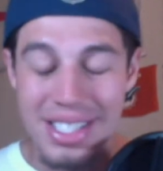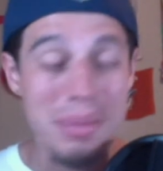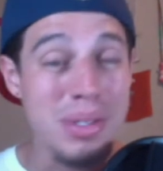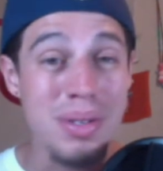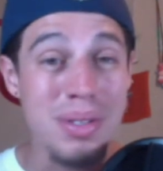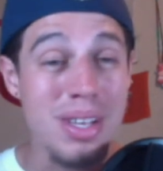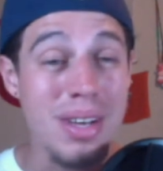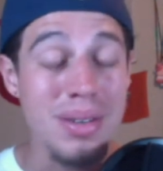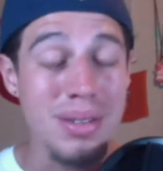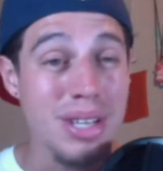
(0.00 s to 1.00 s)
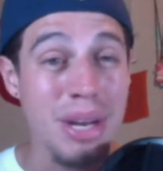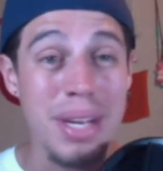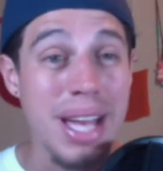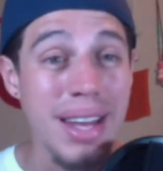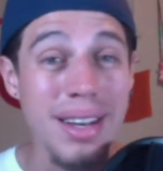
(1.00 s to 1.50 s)
Timmy Stützle, who's going to
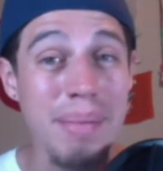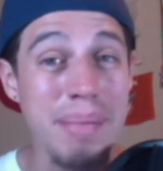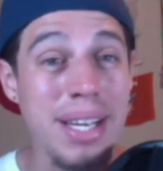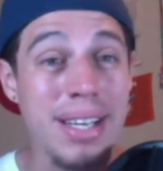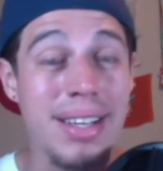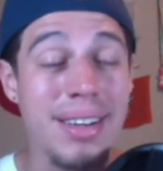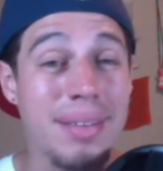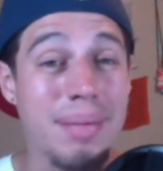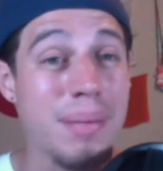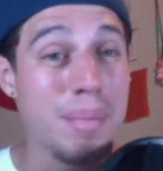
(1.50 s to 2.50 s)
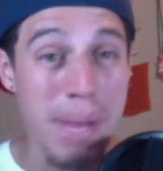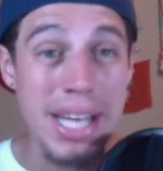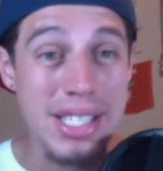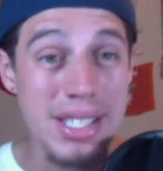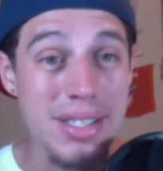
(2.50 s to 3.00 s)
be end up being the
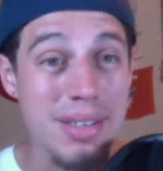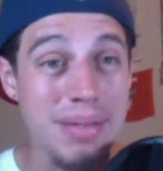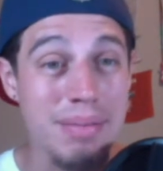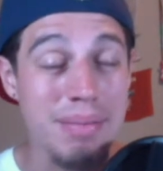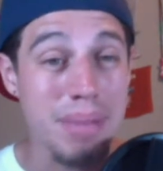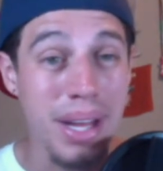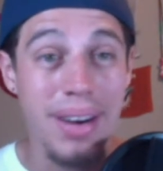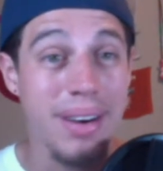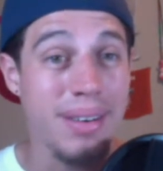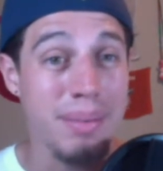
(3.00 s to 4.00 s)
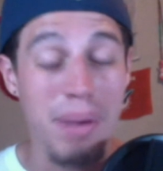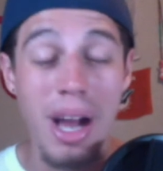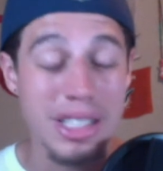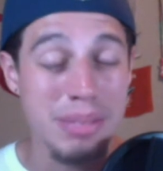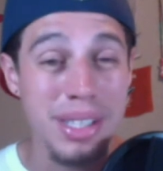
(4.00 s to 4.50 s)
best player
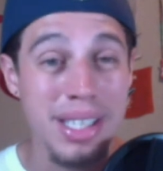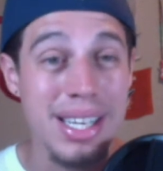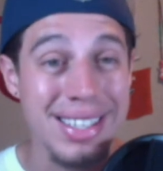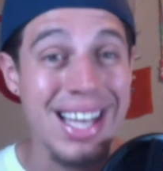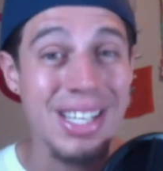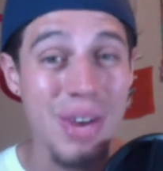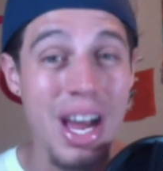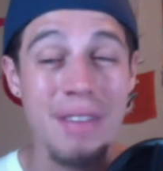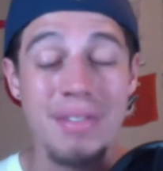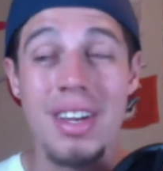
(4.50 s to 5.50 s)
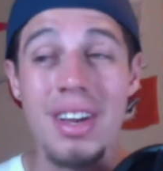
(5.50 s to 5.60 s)
possibly in that draft